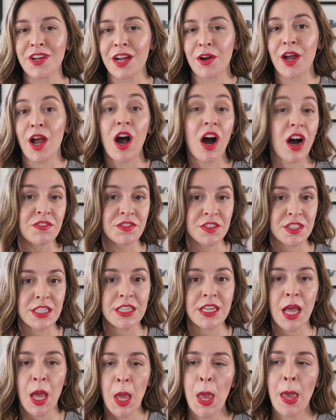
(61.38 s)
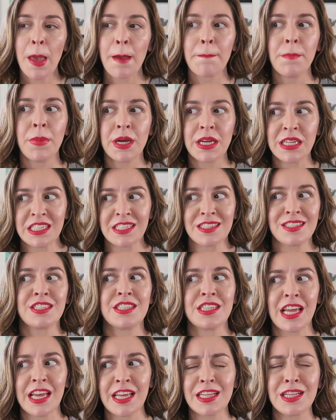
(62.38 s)
very often,
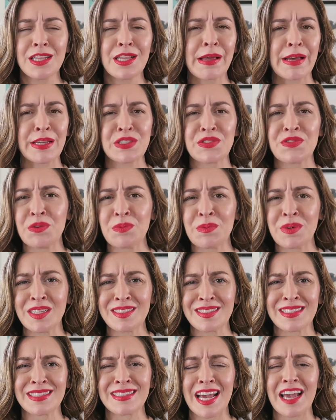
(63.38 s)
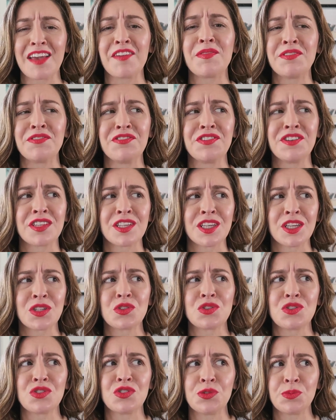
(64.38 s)
but in the last few months since I've been
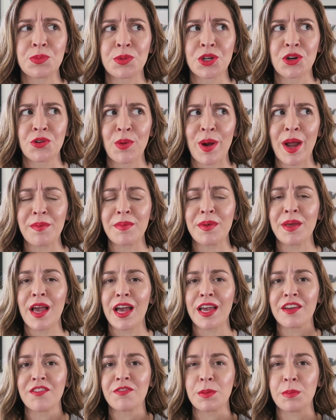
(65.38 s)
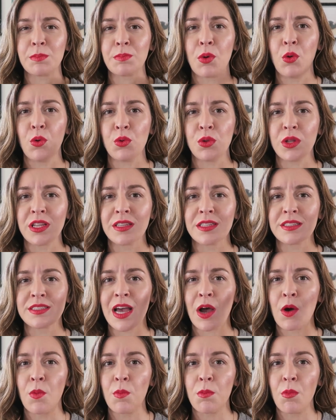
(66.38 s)
feeling super grimy, I have been pulling
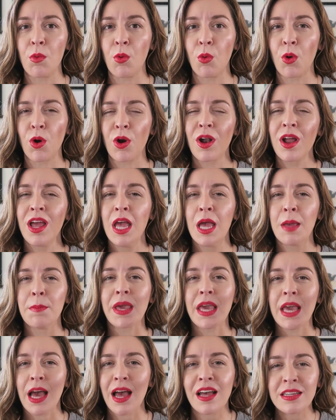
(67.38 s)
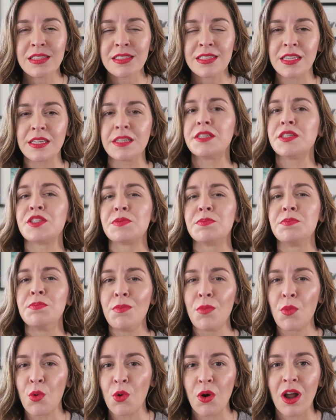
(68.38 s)
this out more because it is
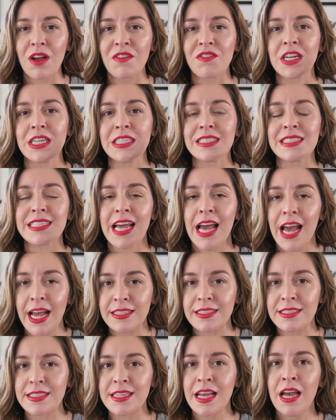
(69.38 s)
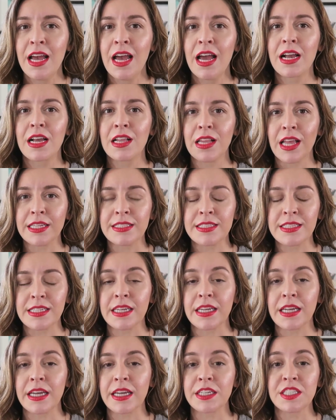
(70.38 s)
more of an intense
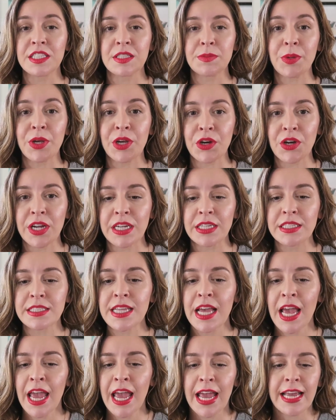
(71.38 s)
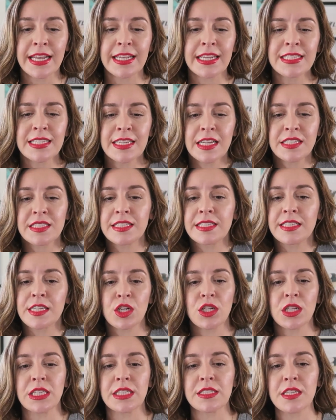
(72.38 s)
cleansing experience. It doesn't
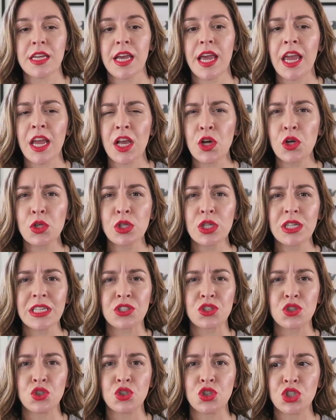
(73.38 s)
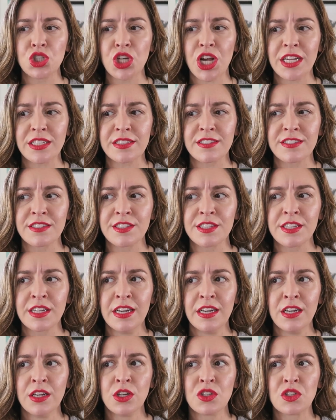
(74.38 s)
necessarily tingle, it's just
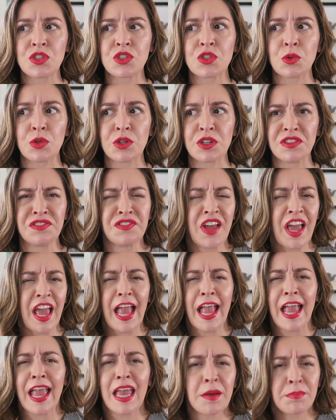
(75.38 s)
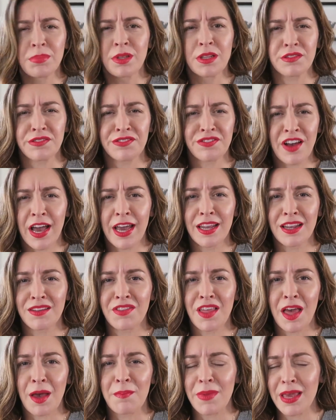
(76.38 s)
sort of amplified,
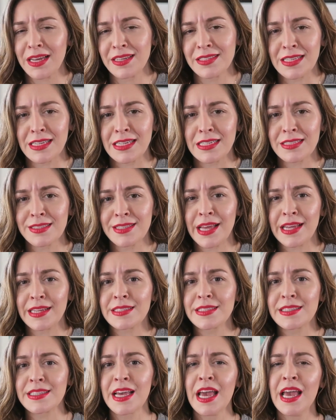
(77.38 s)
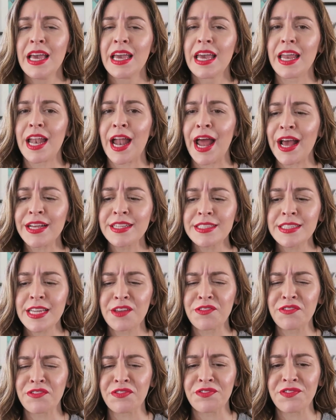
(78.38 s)
if that makes any sense. It has
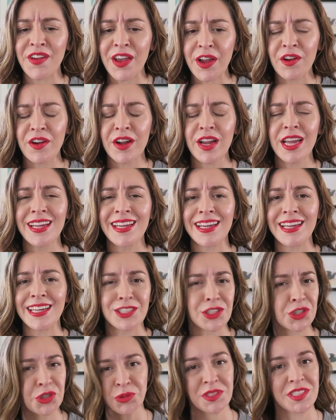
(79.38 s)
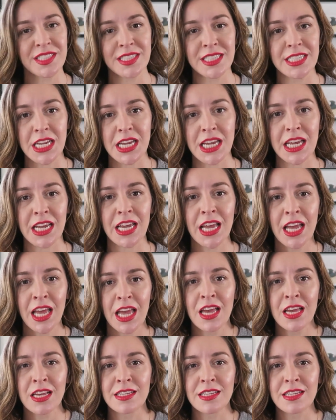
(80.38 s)
a very interesting